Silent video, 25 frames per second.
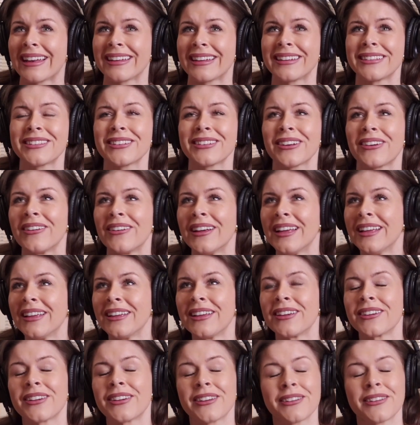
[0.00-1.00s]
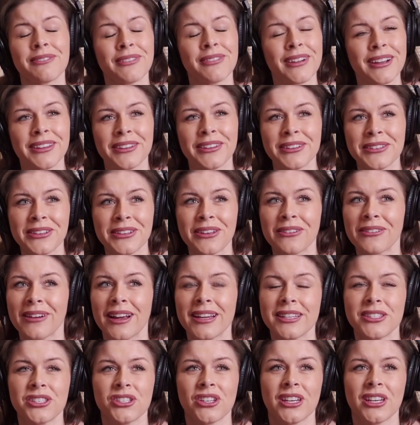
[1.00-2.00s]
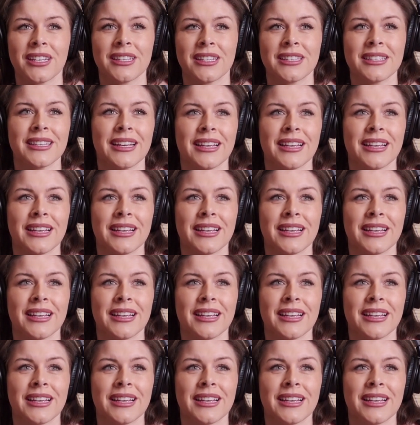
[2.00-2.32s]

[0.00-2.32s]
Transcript: and so couldn't wear those low-rise jeans.